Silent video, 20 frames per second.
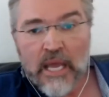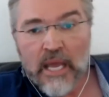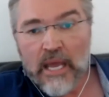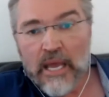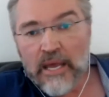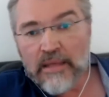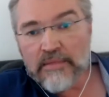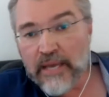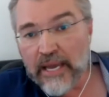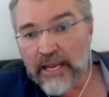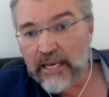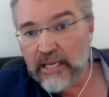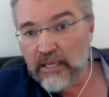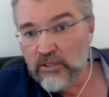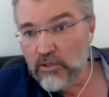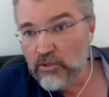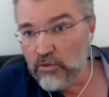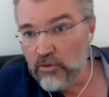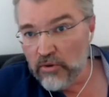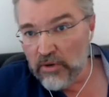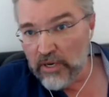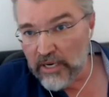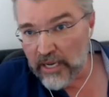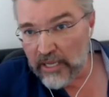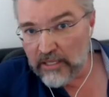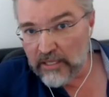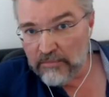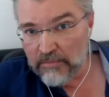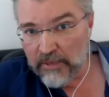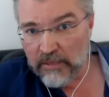And then as you do
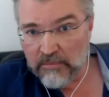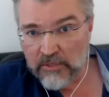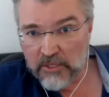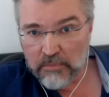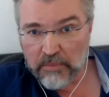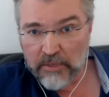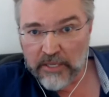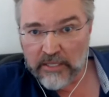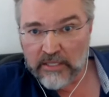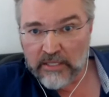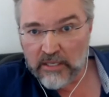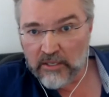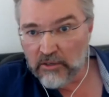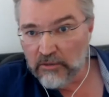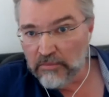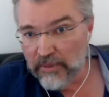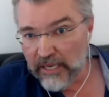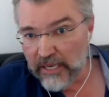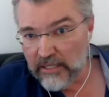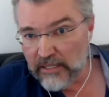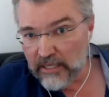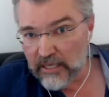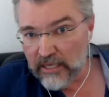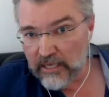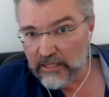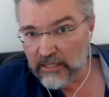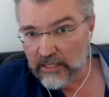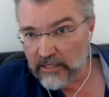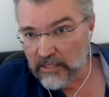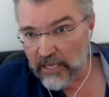another beam splitter, you
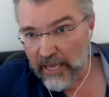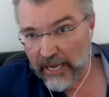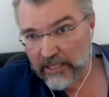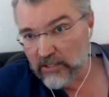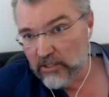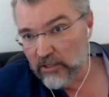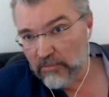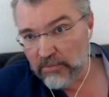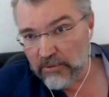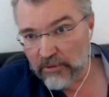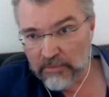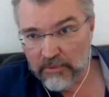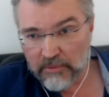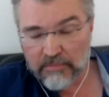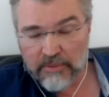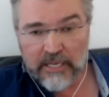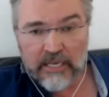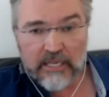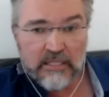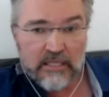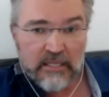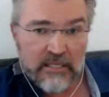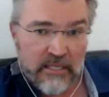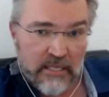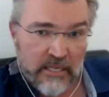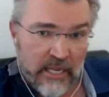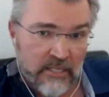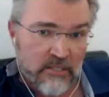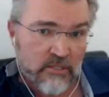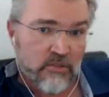basically detect your probabilities. And
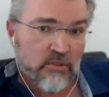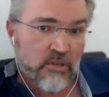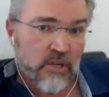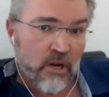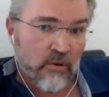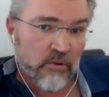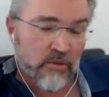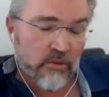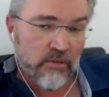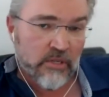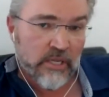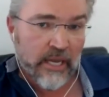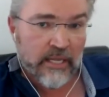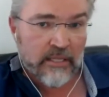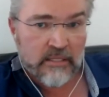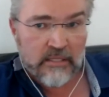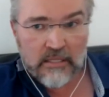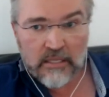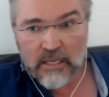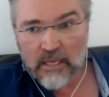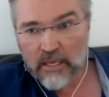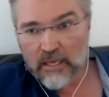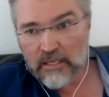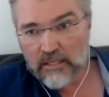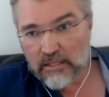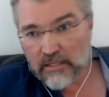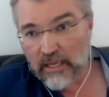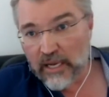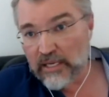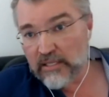as you know, you get
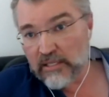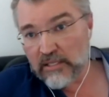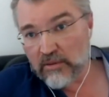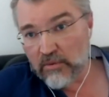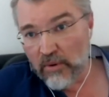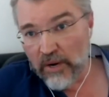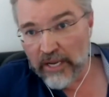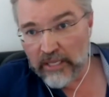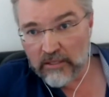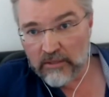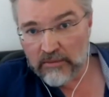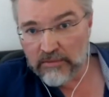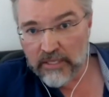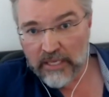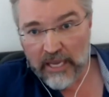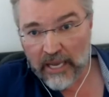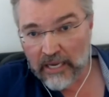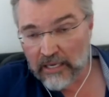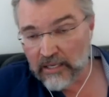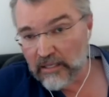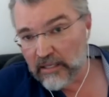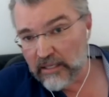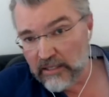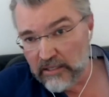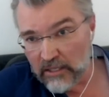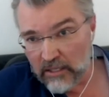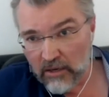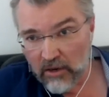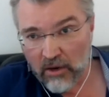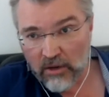sine squared of the angle and
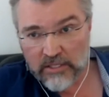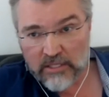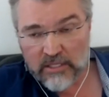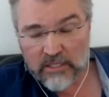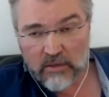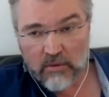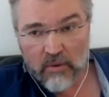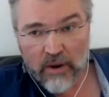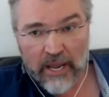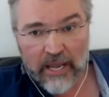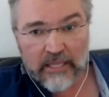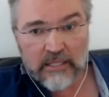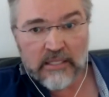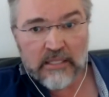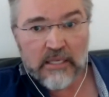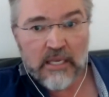the cos squared